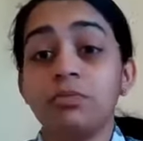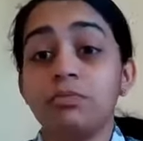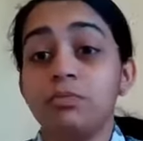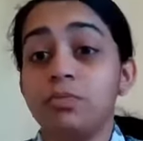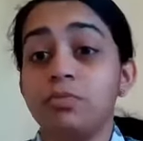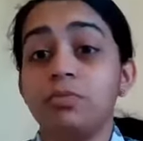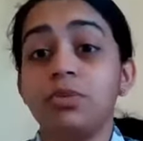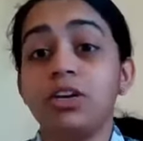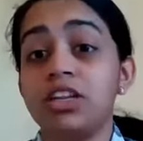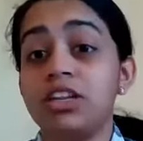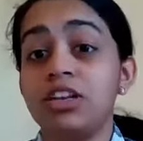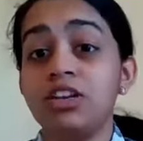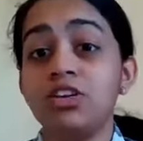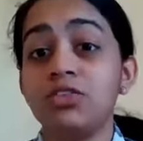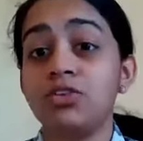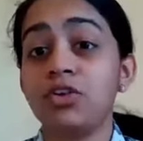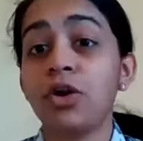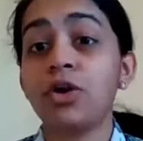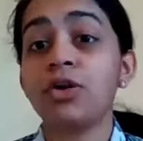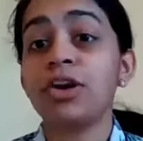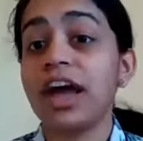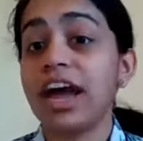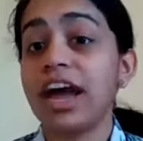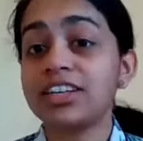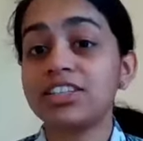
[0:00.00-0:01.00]
in your own
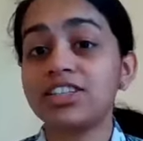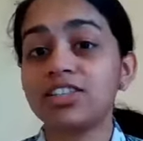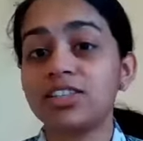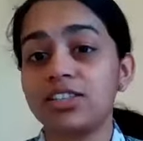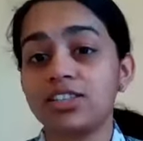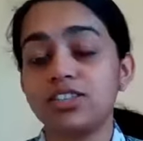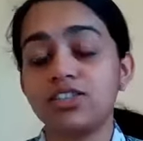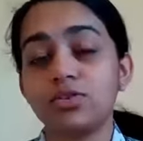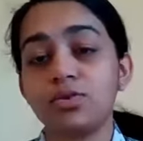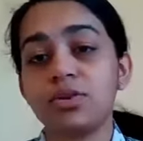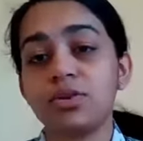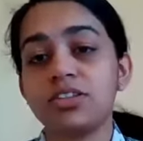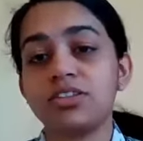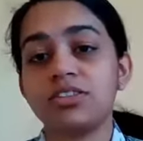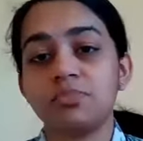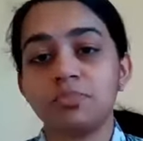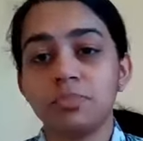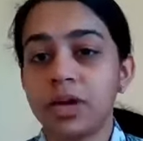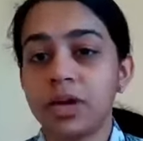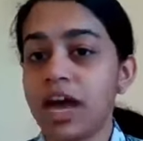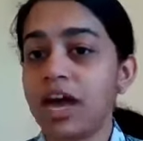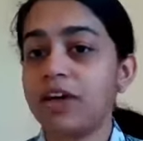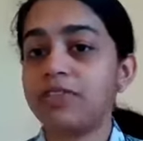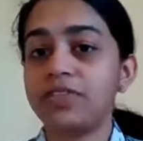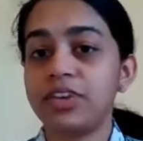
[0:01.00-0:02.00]
action. So it's
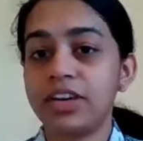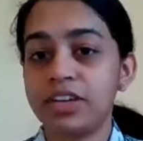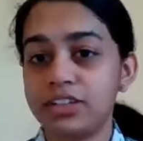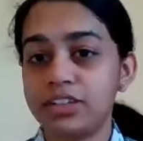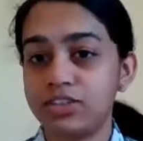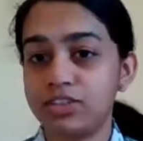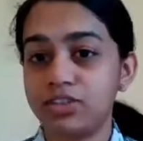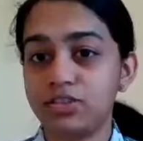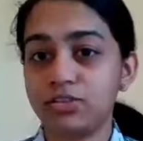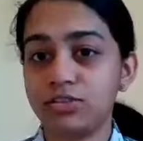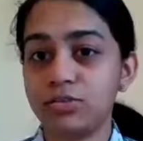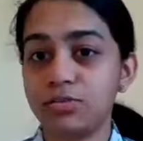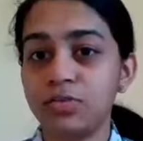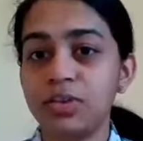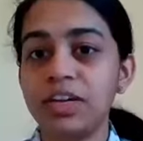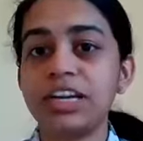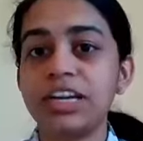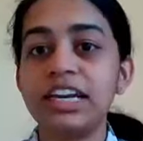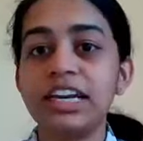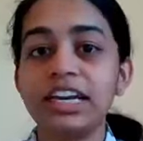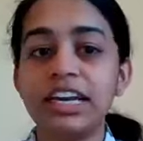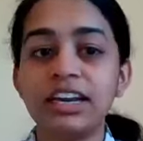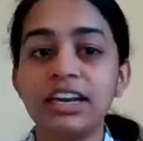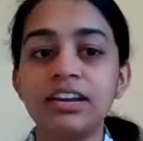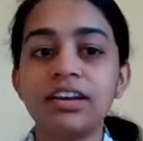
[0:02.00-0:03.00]
perfect to
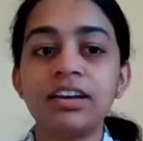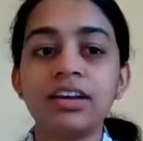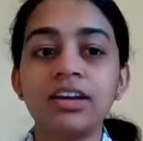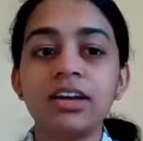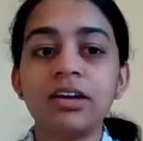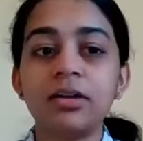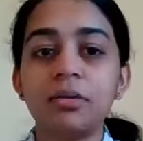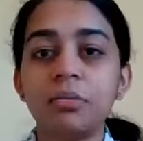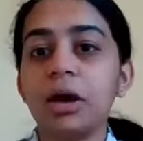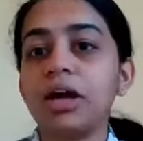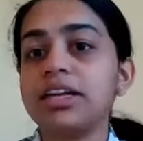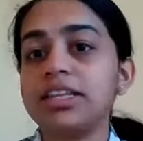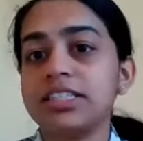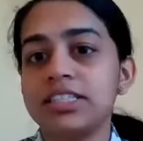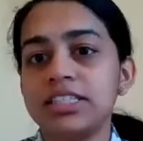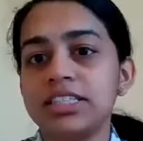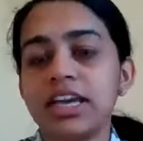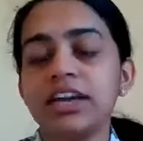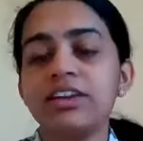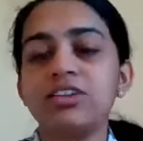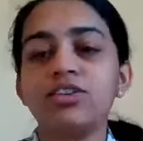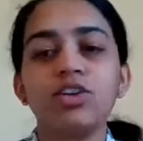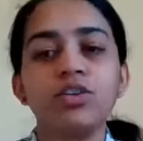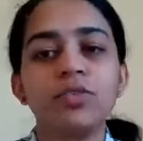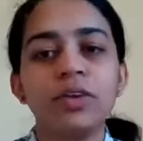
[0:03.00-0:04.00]
really
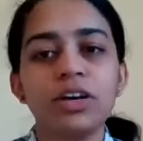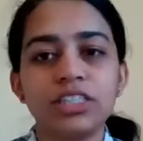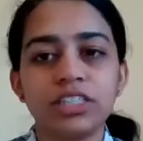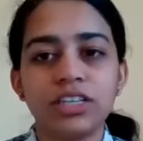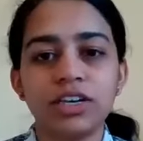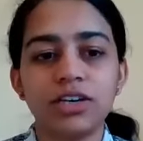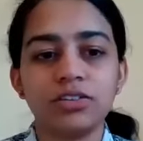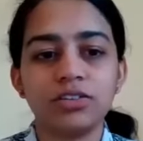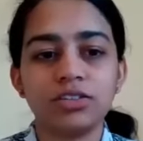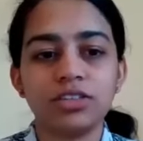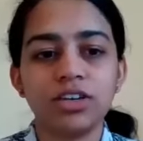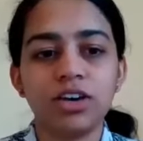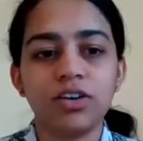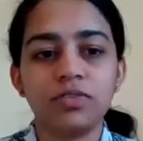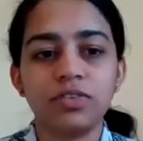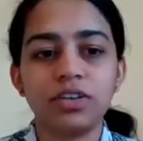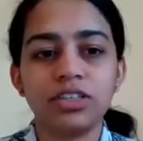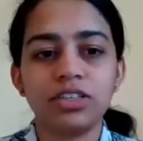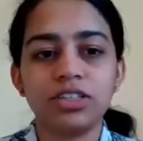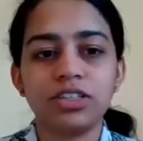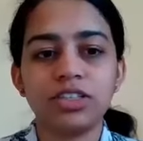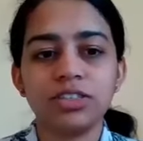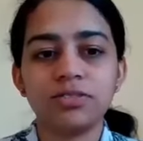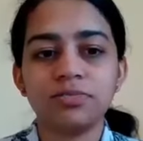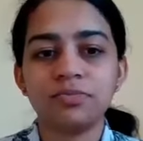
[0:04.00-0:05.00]
understand universal health
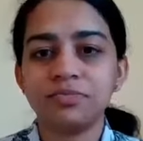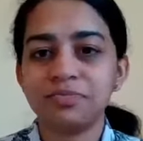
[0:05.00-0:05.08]
coverage.